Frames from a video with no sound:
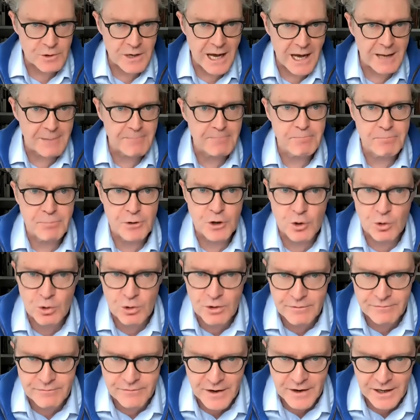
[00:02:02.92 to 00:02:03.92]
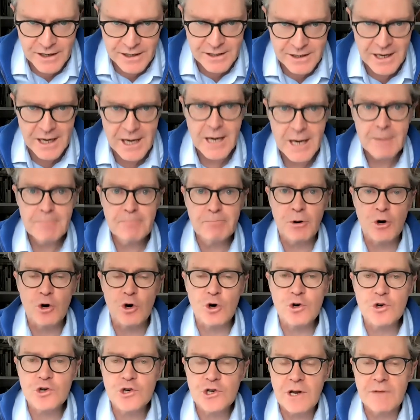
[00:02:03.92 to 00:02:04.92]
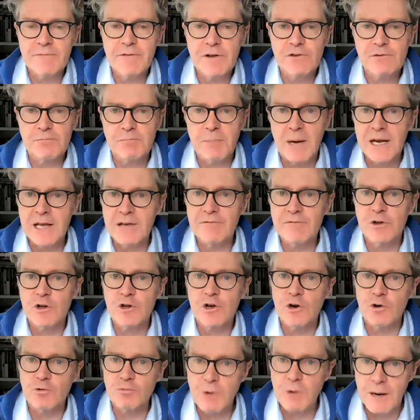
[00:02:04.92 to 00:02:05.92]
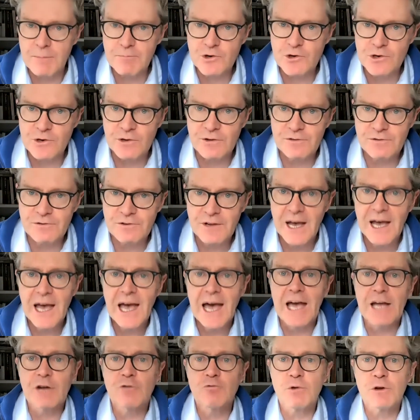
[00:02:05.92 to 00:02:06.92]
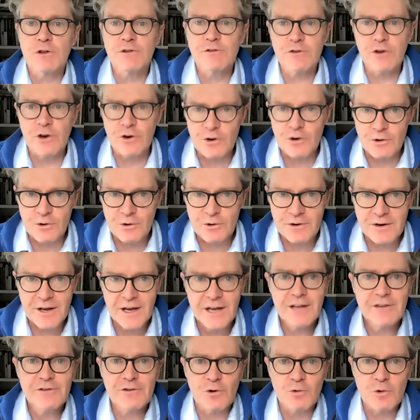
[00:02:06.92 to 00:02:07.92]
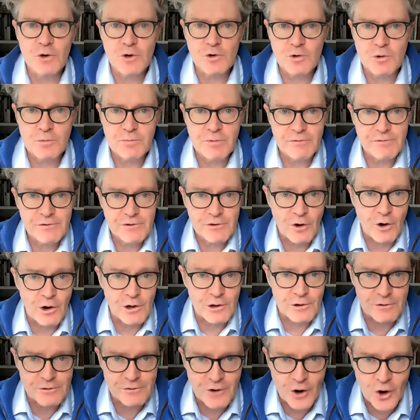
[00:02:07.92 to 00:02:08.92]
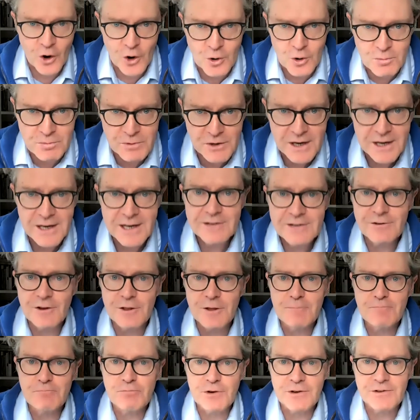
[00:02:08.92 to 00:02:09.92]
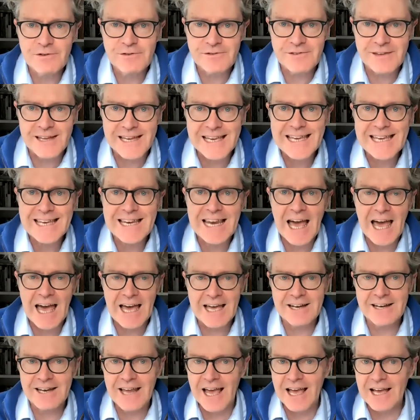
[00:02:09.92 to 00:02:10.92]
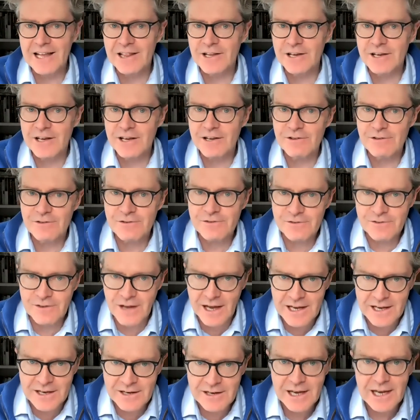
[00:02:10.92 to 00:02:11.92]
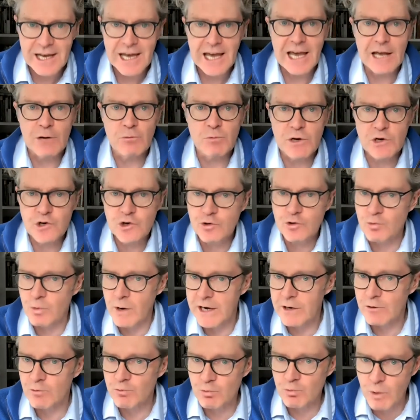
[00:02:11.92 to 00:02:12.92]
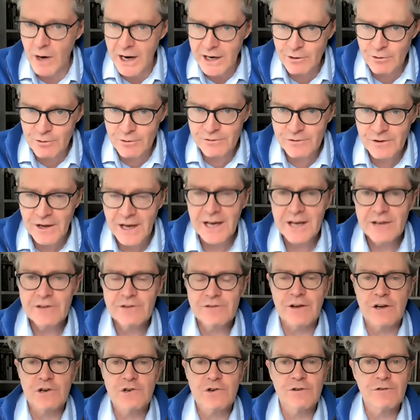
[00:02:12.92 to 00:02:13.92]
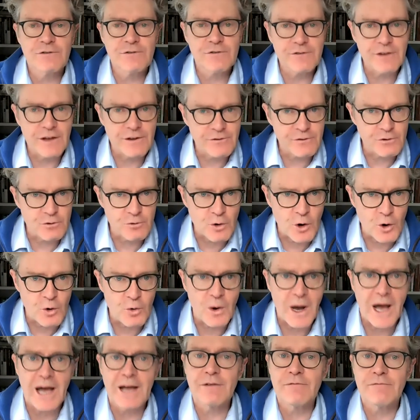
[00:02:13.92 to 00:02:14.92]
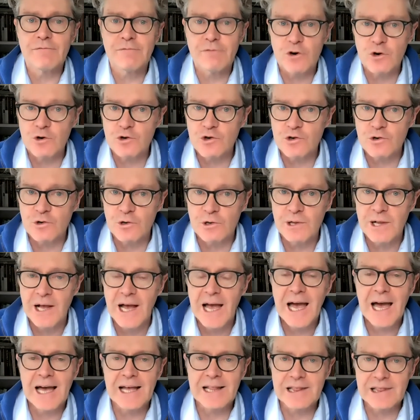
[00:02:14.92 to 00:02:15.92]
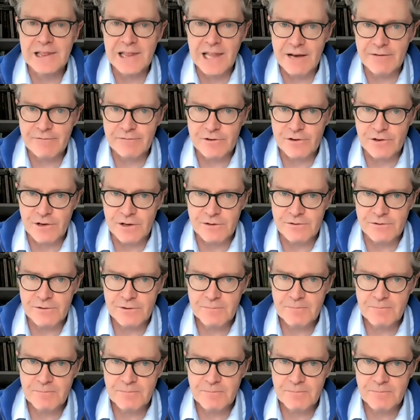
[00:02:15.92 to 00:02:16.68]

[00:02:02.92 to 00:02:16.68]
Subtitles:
and purified, purged of its medieval corruptions, and returned, so a group of scholars hoped, to the pristine and elegant state in which great writers such as Cicero and Virgil had left it.